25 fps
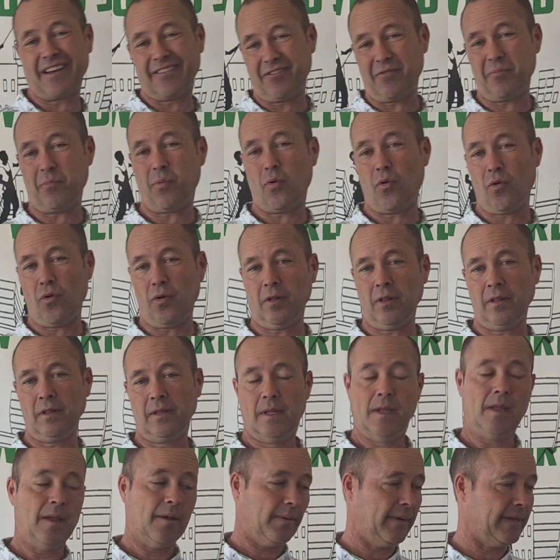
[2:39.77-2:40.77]
of a pole,
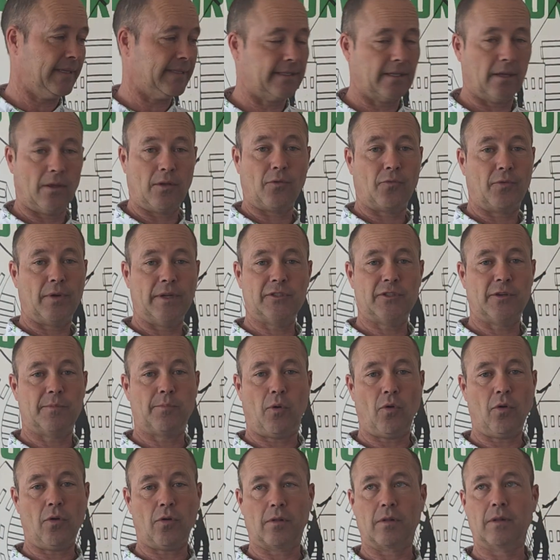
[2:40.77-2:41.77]
but it's still a rigid
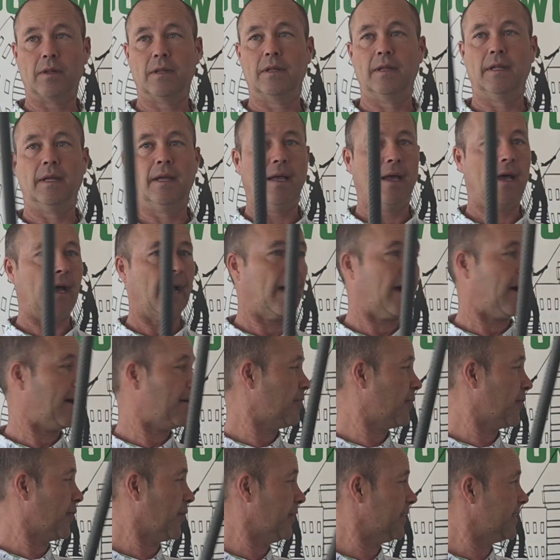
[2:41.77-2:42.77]
pole.
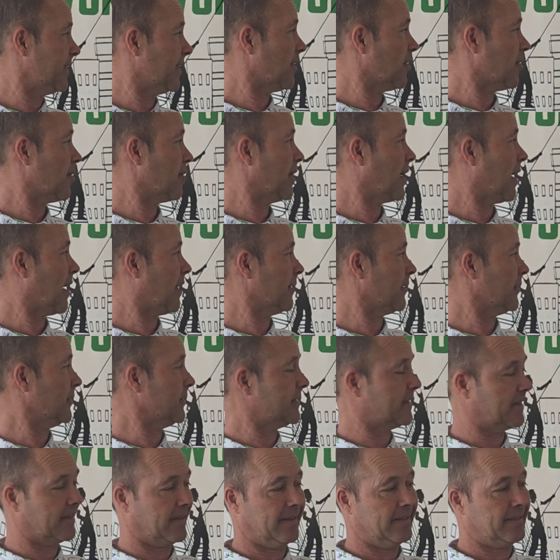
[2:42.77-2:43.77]

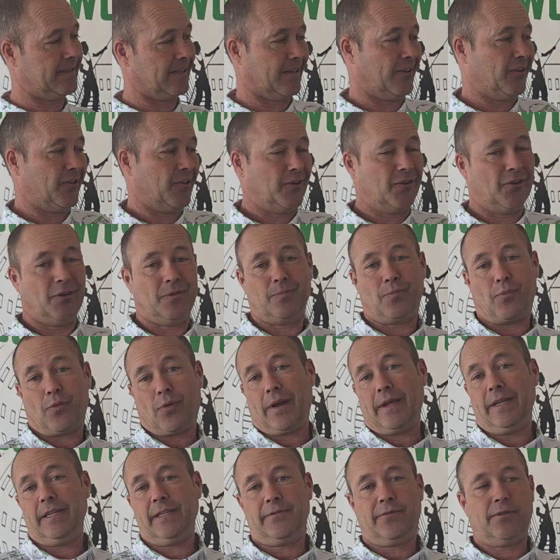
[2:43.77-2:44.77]
$1,300, it's a good
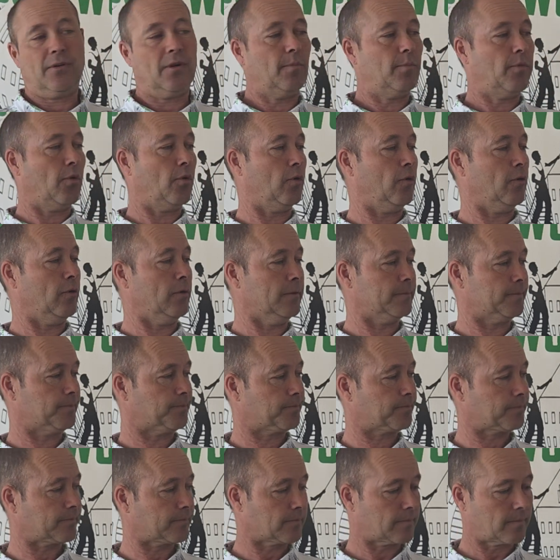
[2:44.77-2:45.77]
price for a pole.
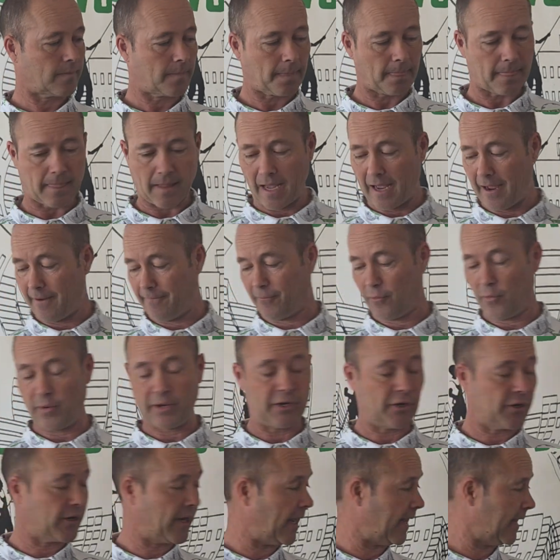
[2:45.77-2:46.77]
For what
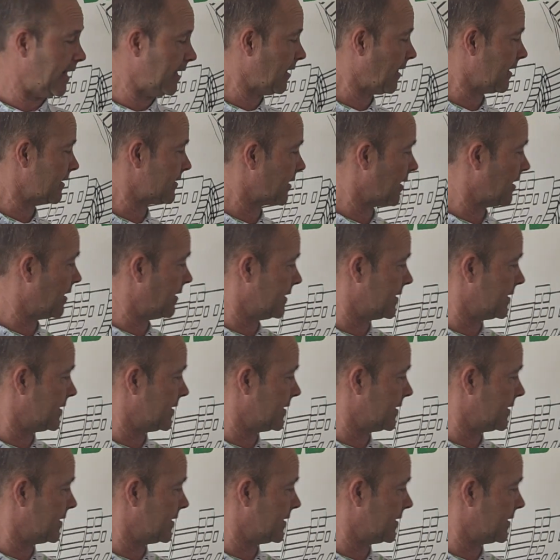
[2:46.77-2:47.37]
you're getting, it's a